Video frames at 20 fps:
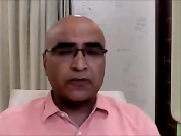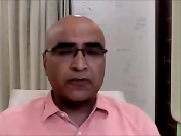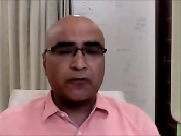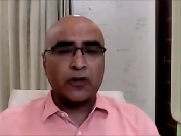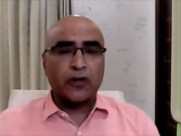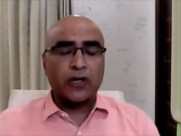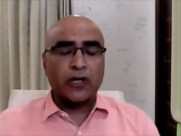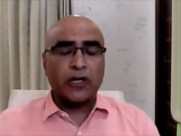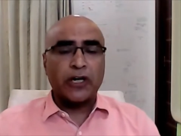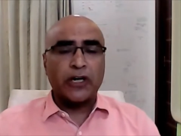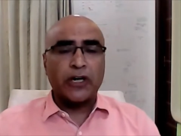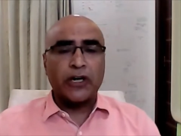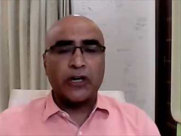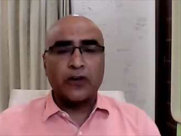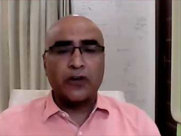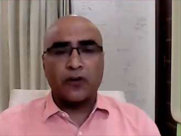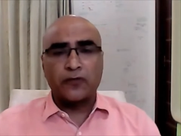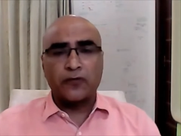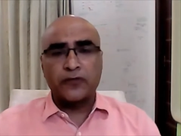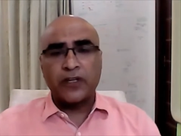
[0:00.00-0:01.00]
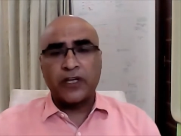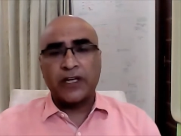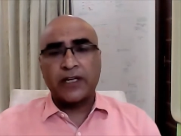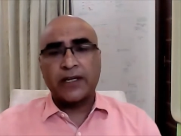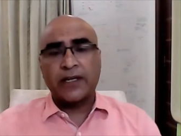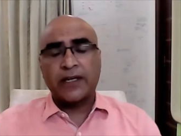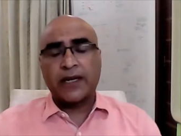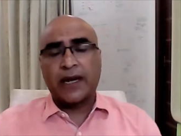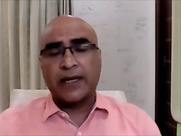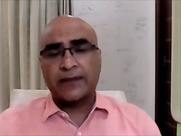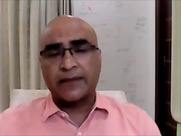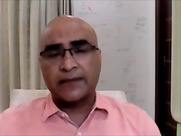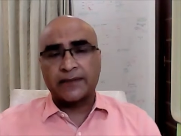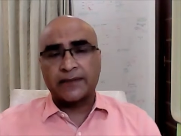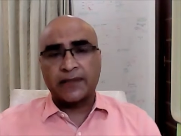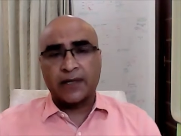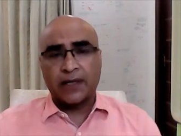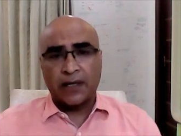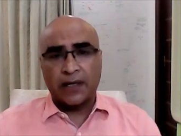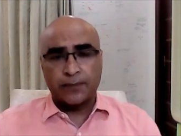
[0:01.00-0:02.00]
for cleaning of the
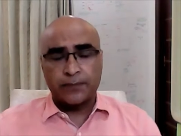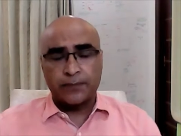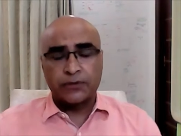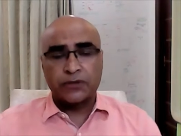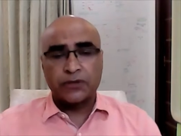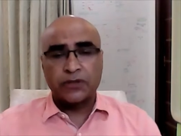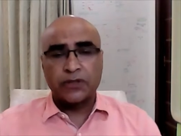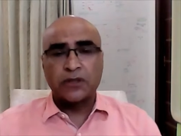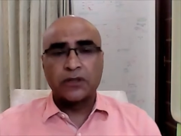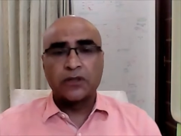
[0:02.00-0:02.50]
catheter hubs.